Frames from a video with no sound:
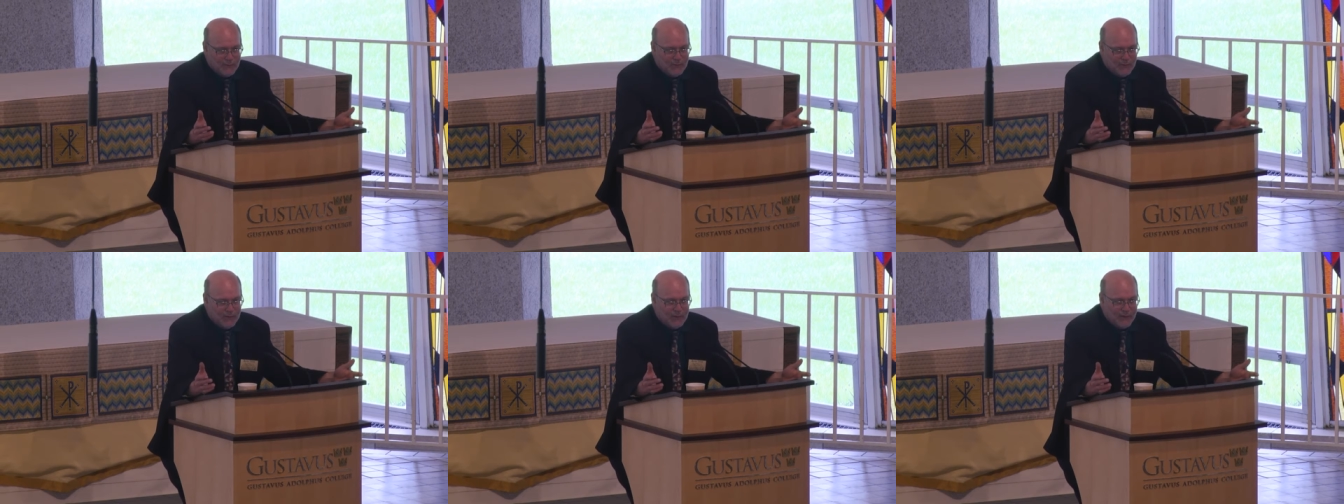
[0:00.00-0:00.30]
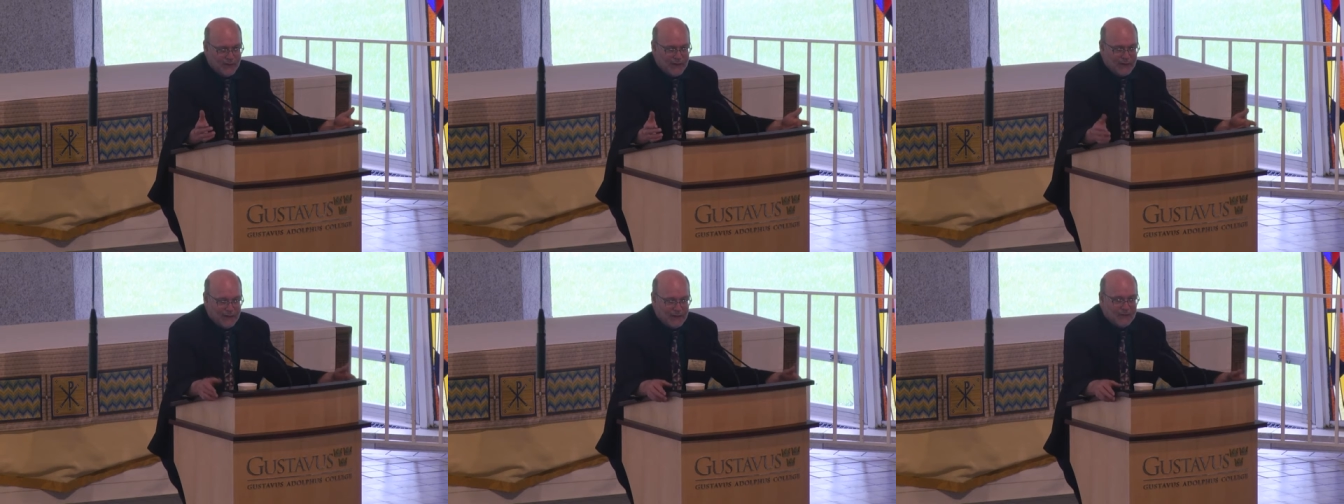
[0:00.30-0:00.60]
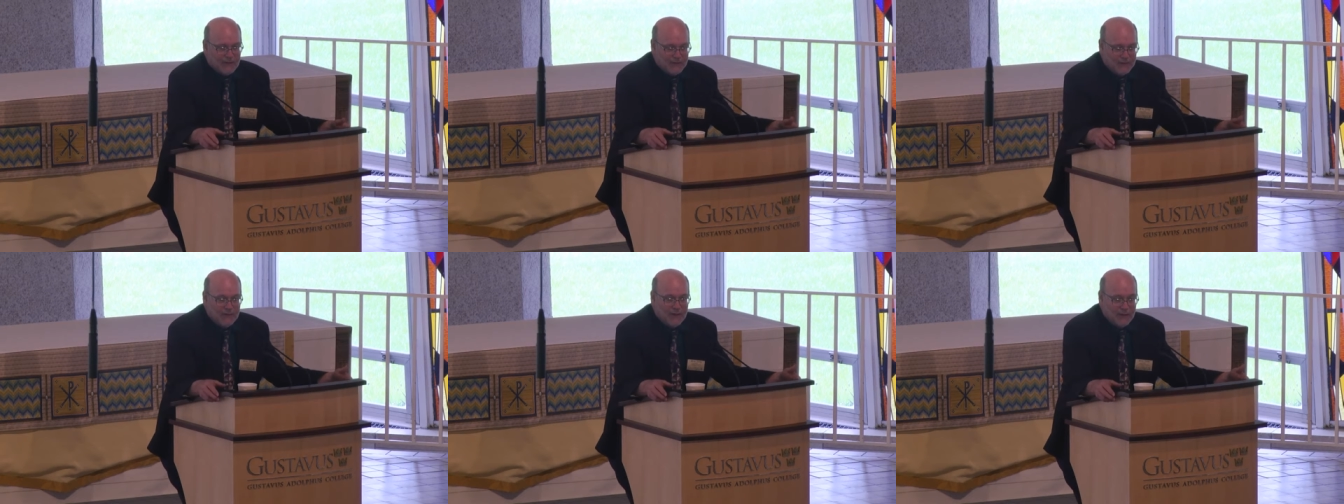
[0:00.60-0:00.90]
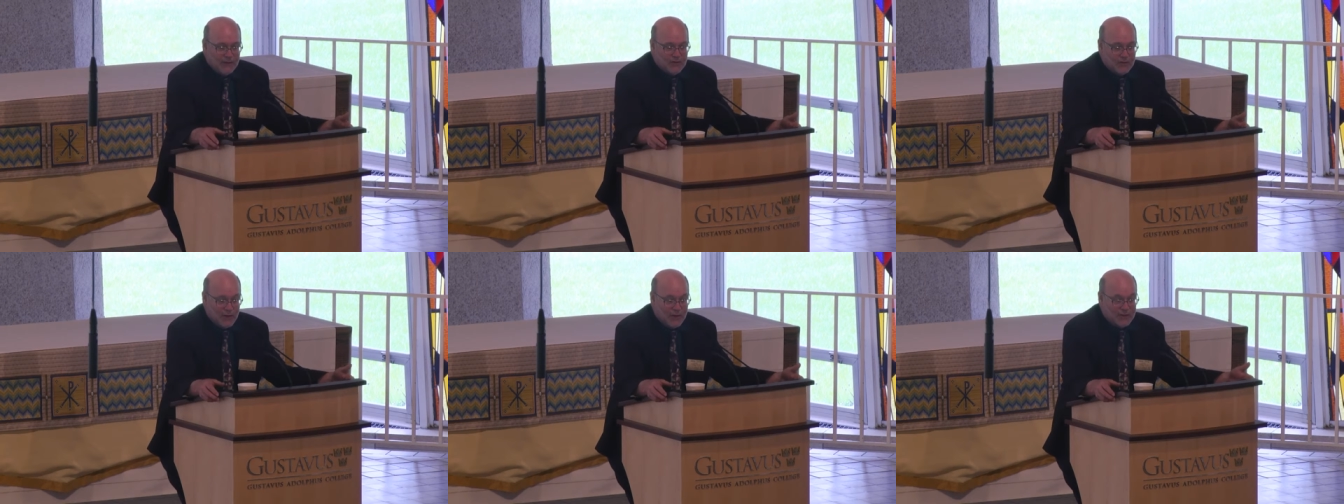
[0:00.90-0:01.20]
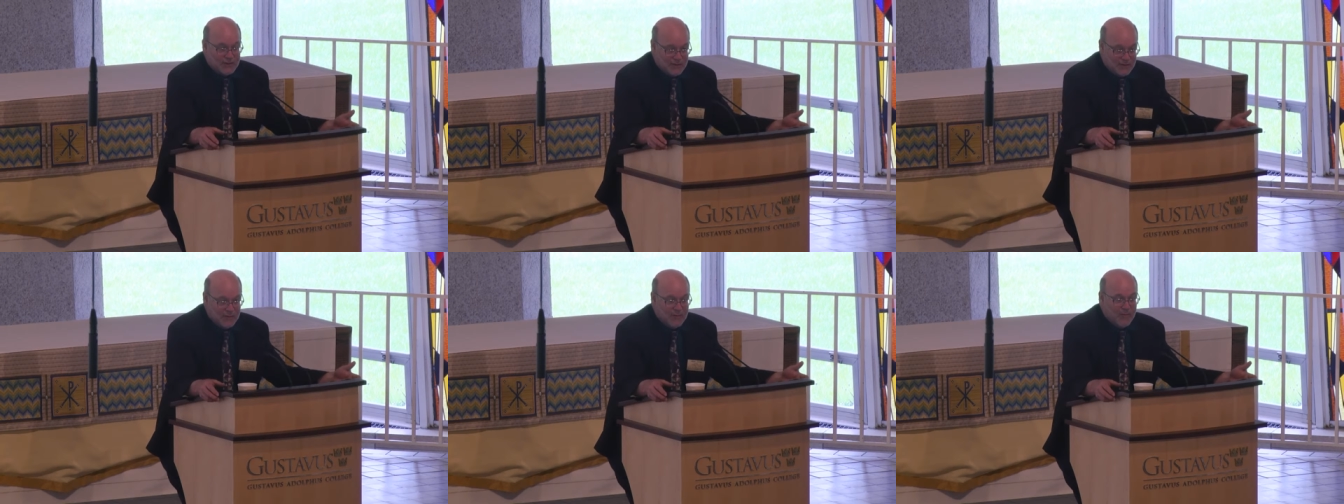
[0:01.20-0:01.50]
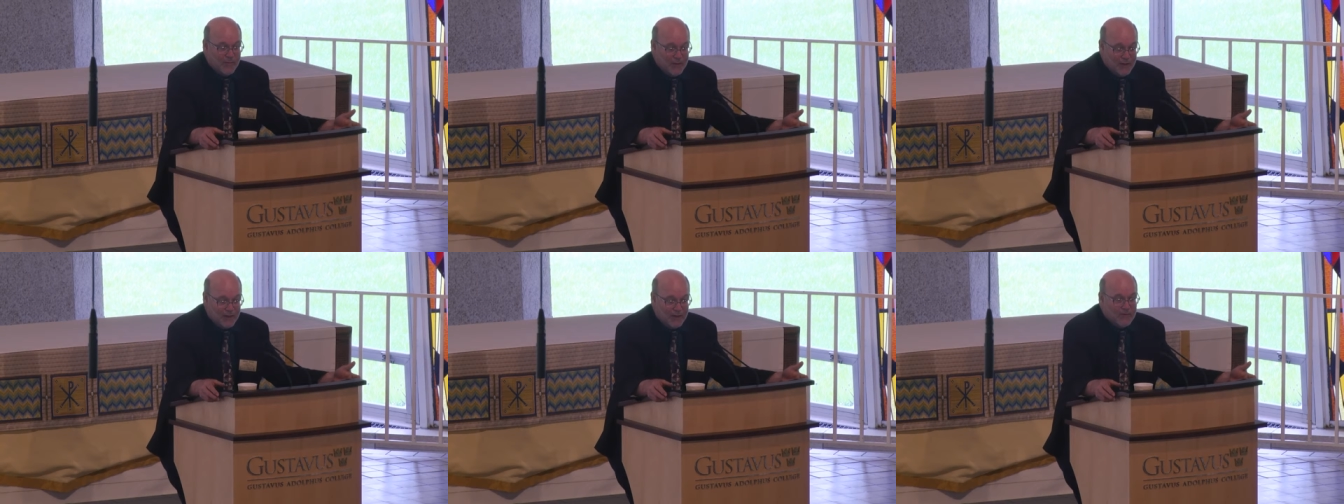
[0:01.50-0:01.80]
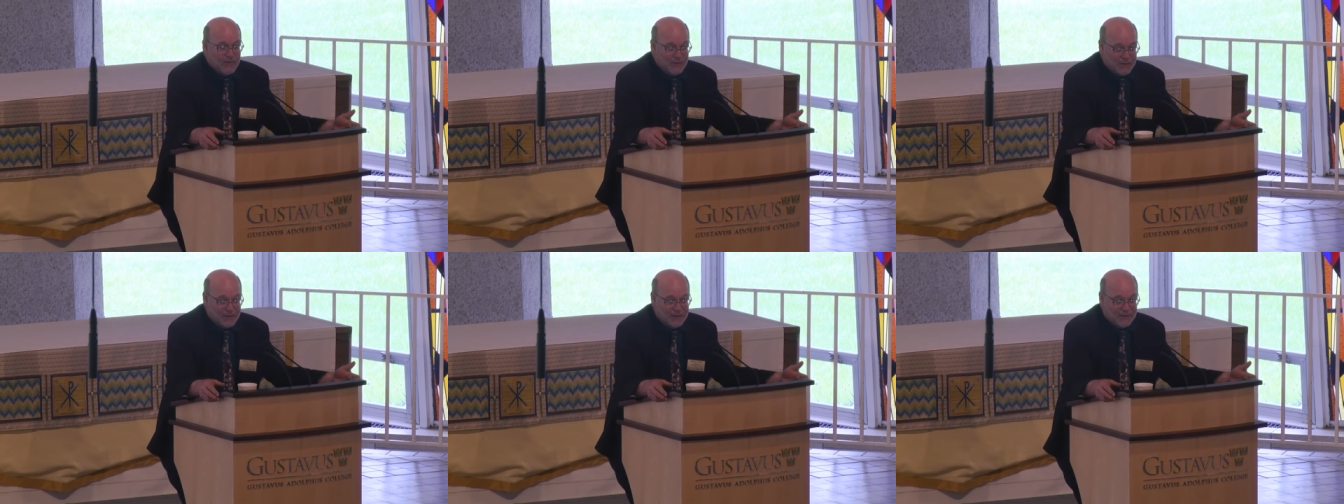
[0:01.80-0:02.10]
We know that. You got to, you got to talk to them about
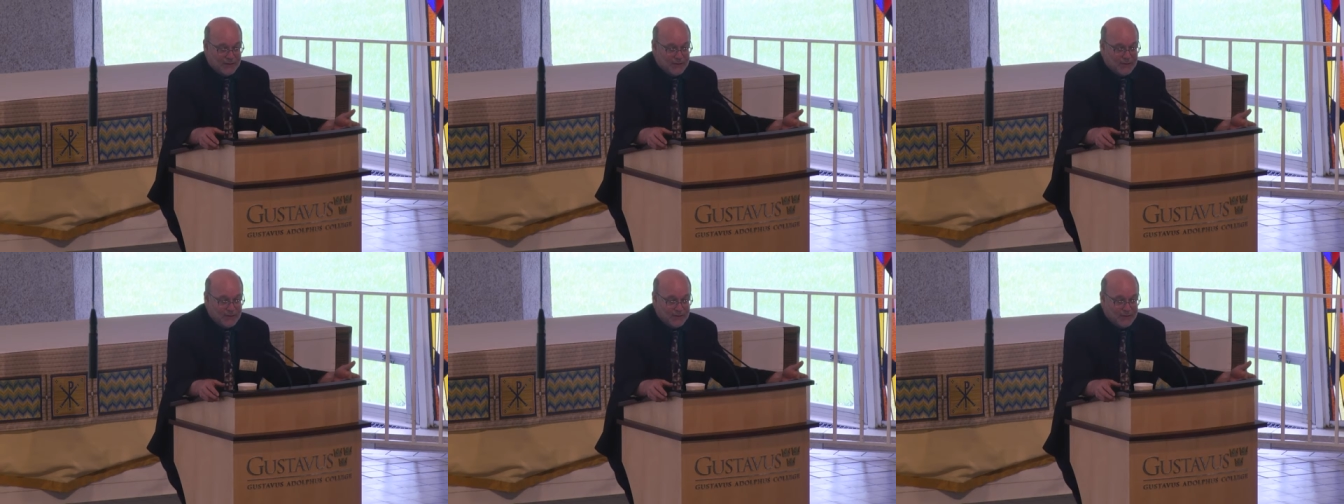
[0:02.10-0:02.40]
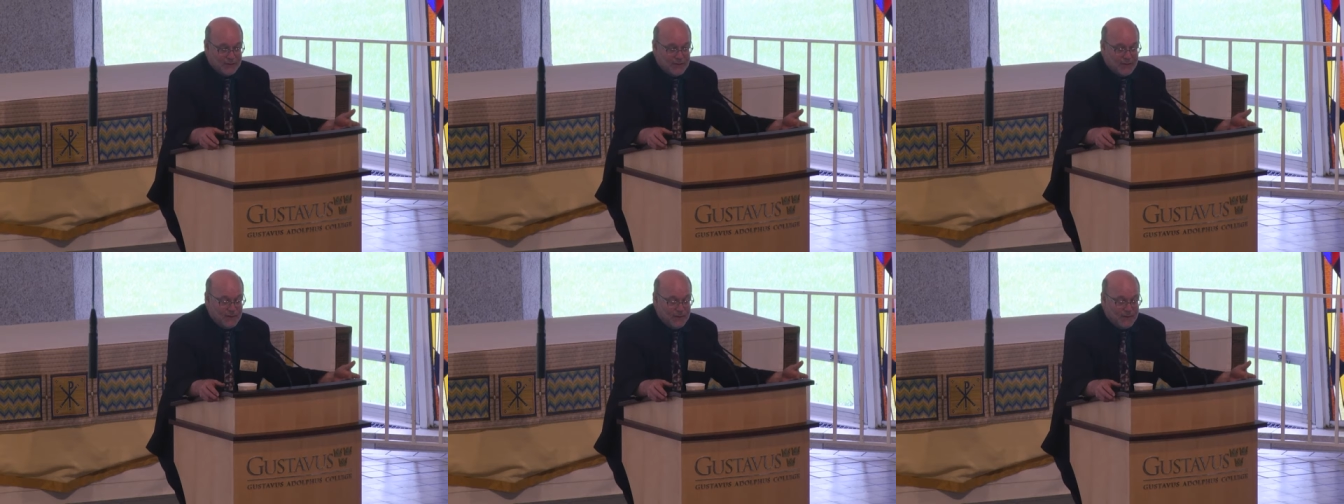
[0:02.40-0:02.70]
other things.